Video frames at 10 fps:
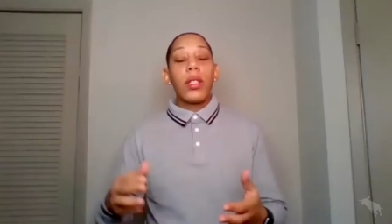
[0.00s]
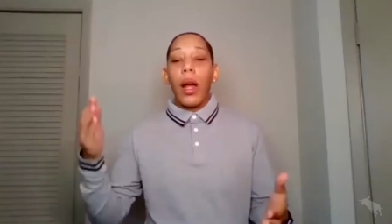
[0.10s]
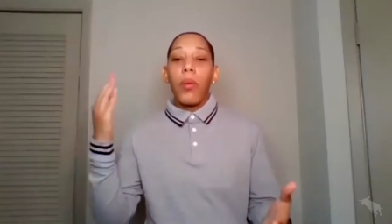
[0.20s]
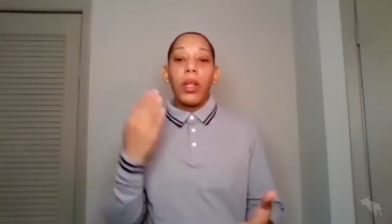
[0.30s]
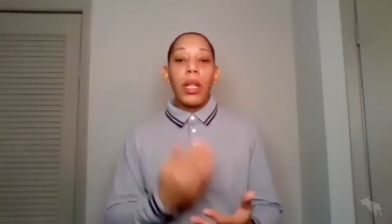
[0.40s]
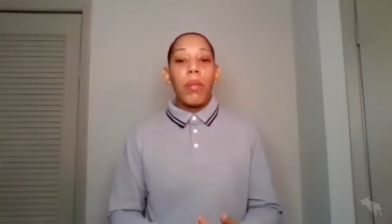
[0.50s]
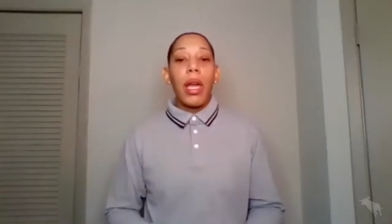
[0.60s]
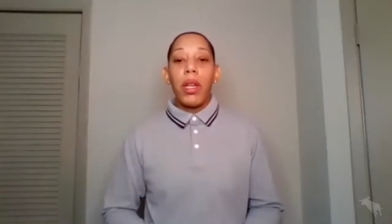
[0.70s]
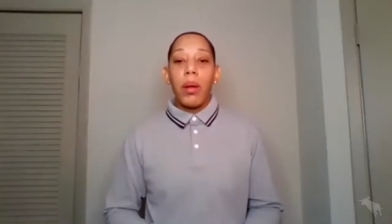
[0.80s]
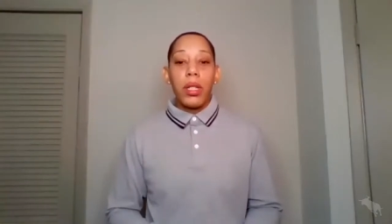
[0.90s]
this guy really
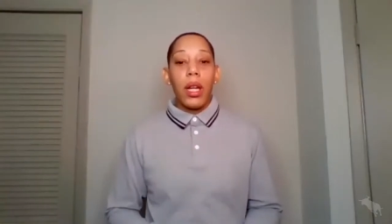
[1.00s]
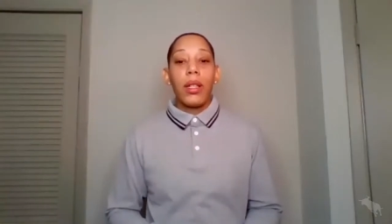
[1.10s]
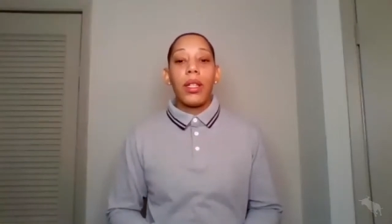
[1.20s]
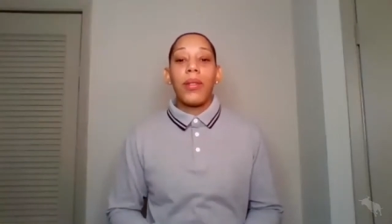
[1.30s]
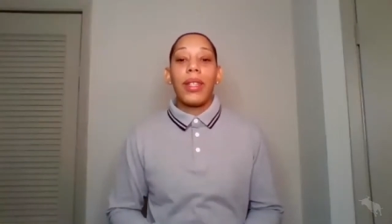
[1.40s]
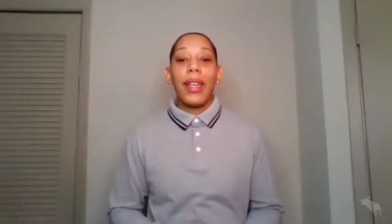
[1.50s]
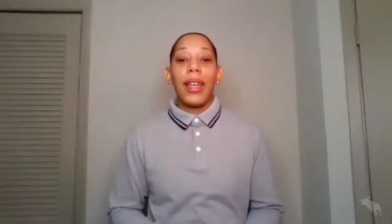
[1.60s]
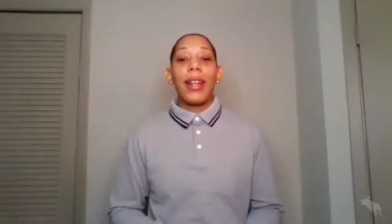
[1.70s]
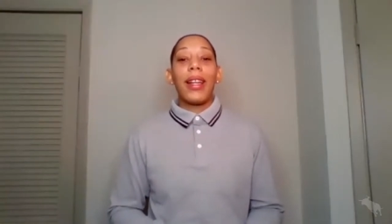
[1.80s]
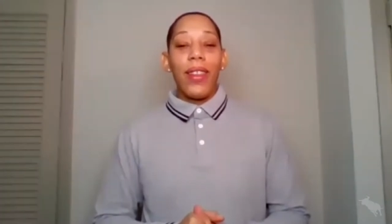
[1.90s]
made me upset this
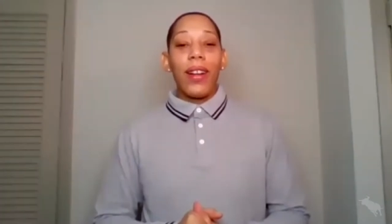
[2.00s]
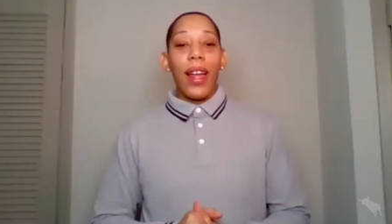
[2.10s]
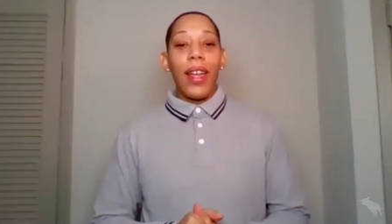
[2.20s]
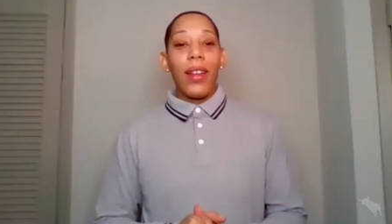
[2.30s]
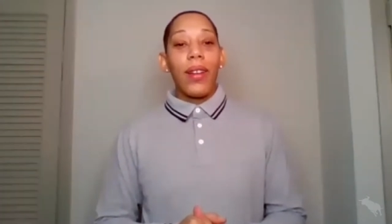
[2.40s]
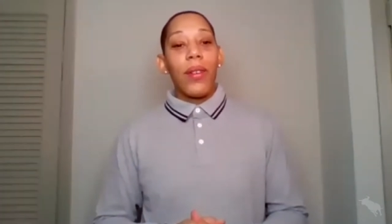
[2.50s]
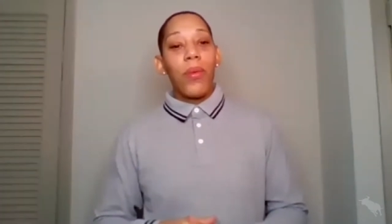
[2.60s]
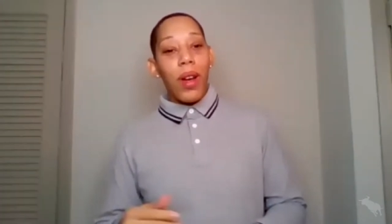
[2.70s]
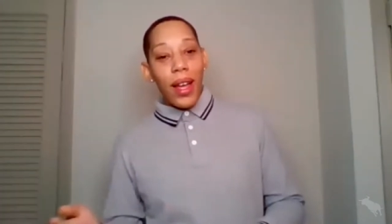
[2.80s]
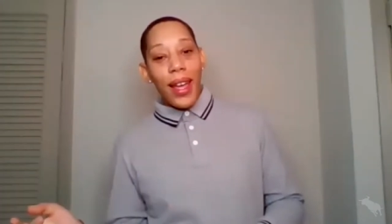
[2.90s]
weekend. And they're like,
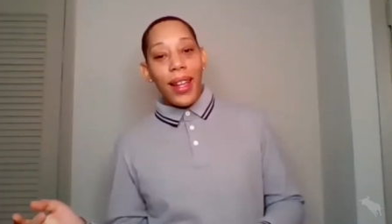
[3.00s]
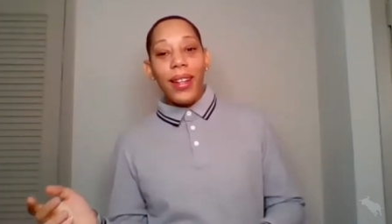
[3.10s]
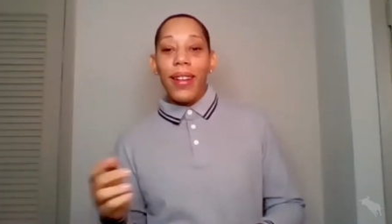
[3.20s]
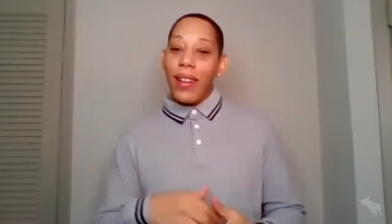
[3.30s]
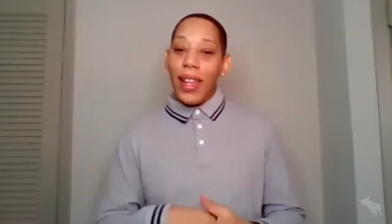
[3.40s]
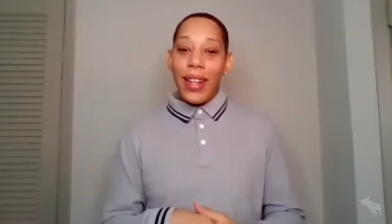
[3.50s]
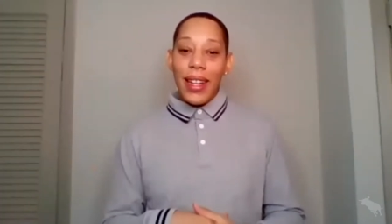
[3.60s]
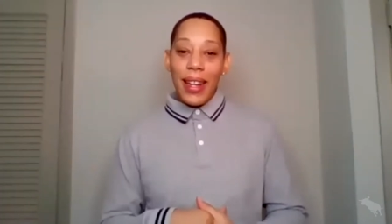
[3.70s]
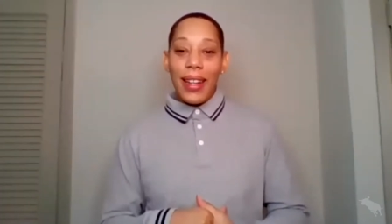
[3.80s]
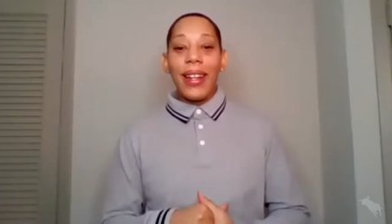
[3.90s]
what? No, they
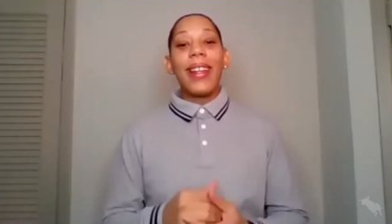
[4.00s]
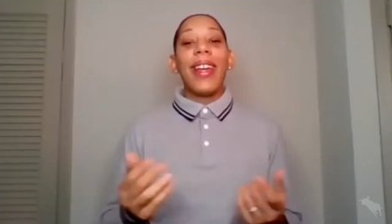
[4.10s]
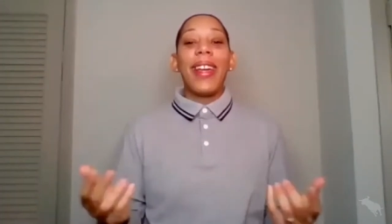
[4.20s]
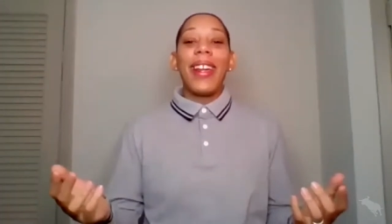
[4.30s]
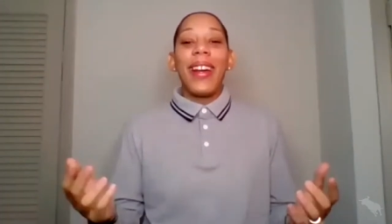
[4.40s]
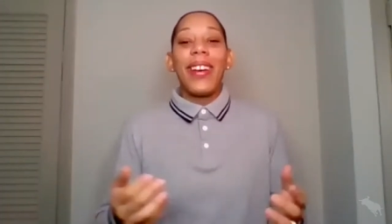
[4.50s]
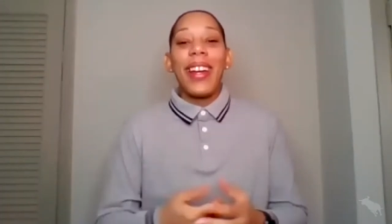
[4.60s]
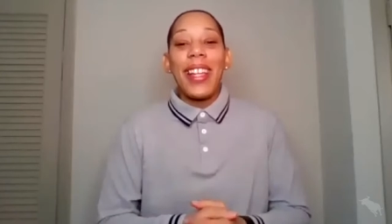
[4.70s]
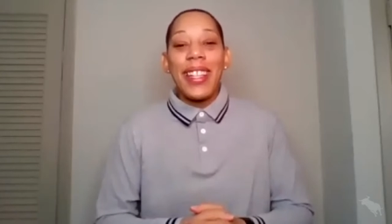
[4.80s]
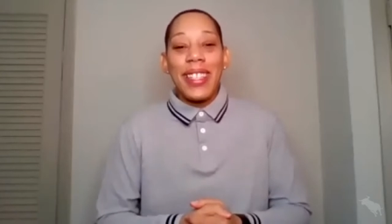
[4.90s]
didn't. You
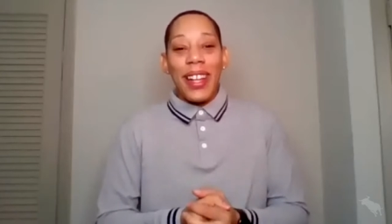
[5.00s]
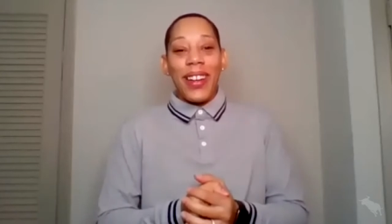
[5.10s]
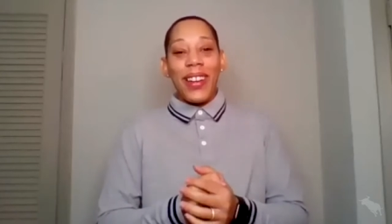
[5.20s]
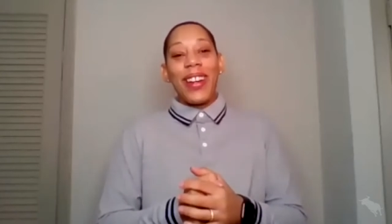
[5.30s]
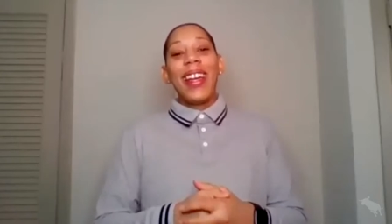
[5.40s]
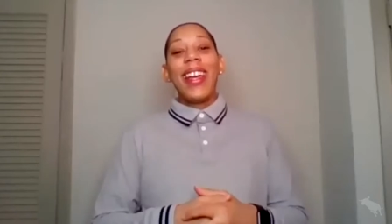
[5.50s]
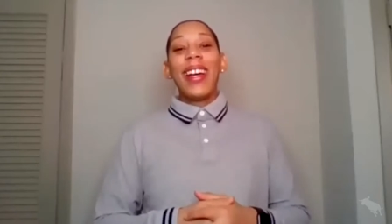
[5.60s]
know, so.